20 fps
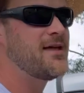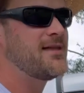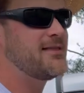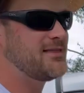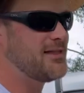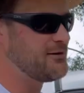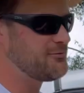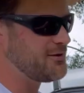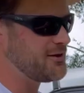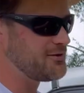
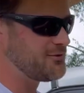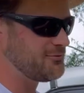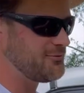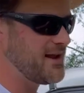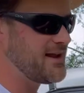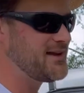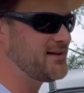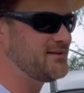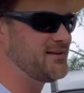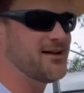They run the
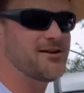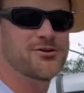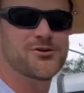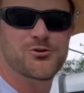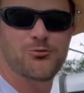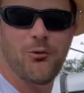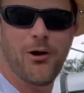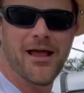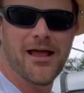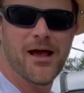
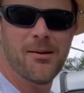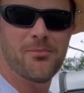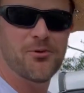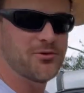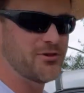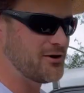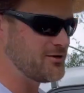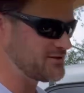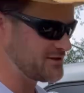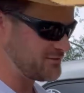regulators way up
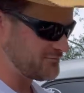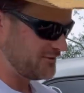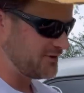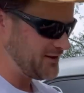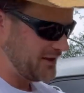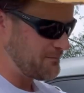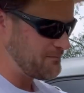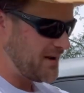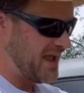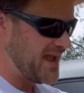on those and
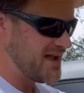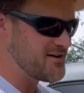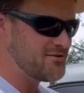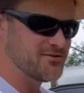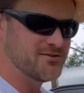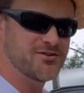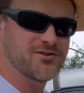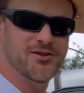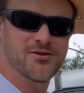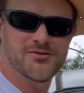really
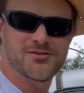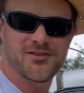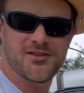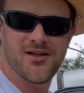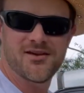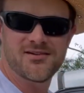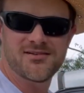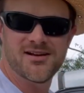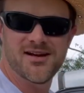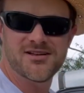pound those
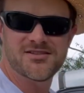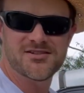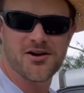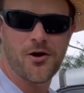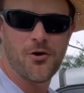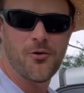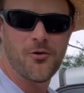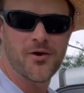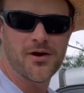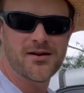lug nuts
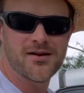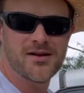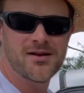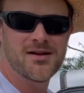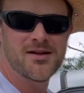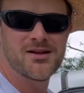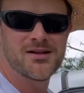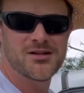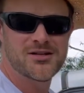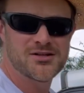on
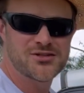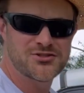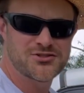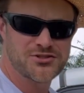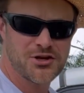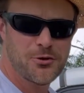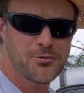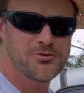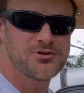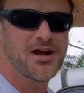
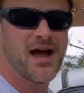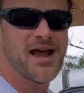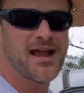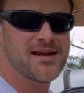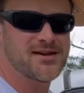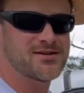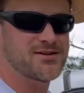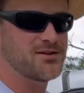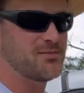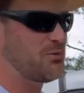so
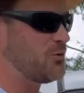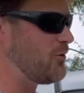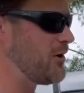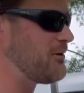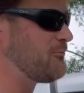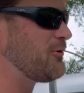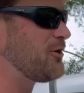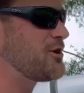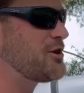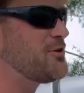tight to the
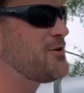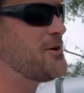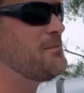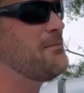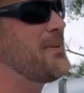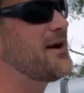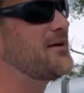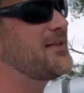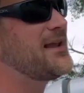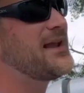point where you can
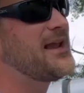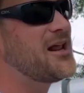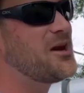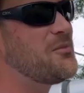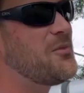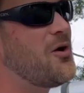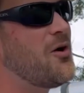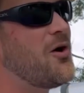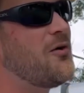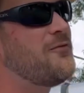barely get
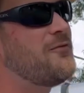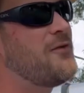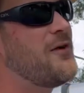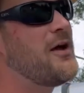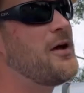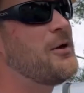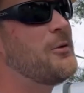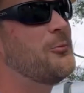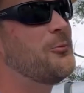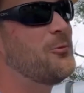them off
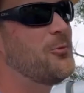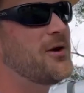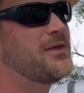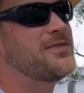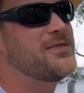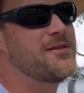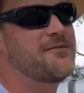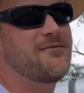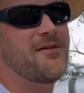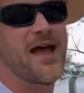
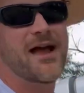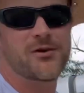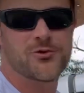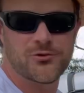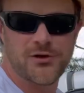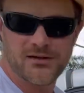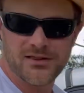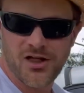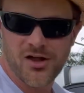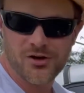with the
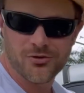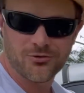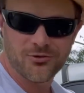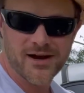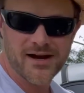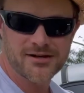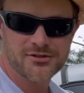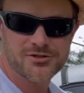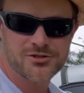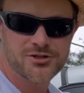factory lug
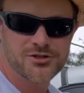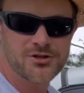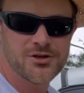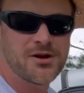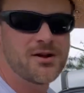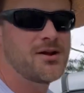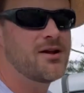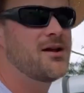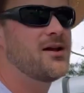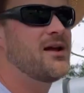wrench.
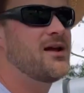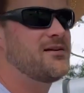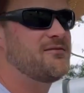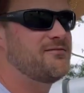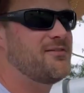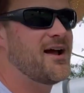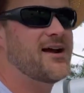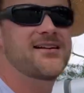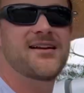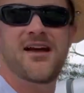In
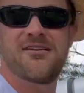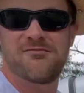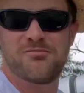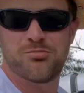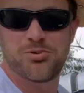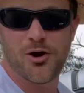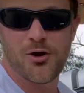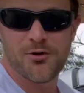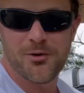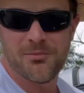fact,
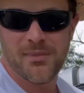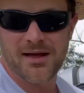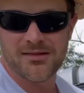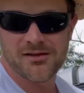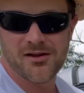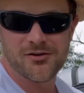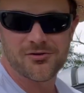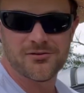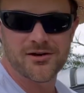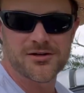I've broke my
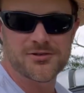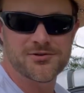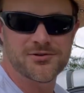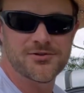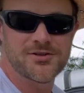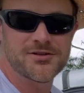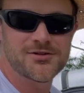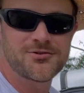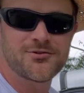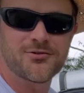lug wrench
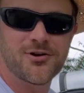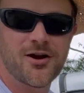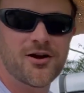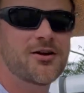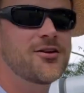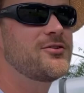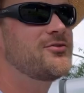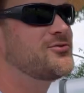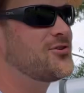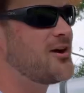on this
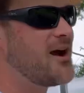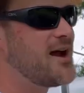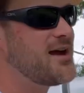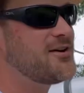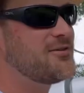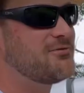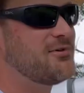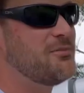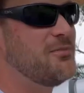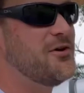truck trying
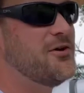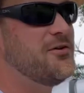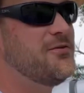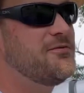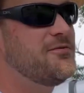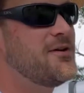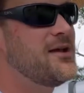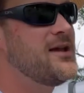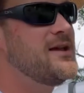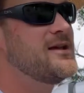to
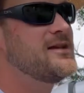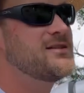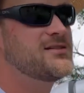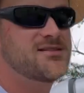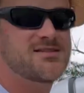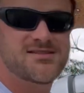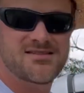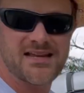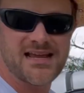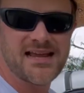remove
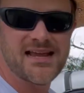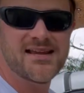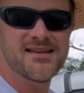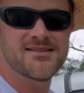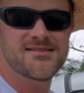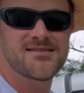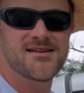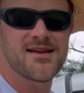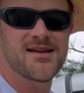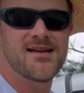
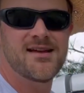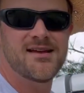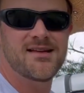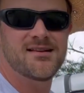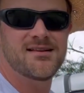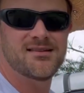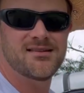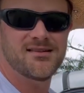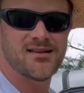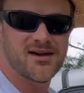seized
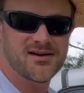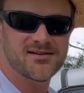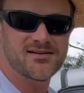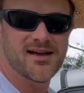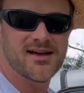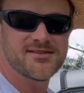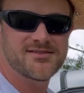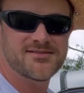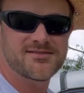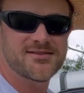lug
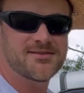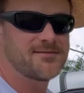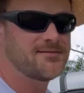nuts.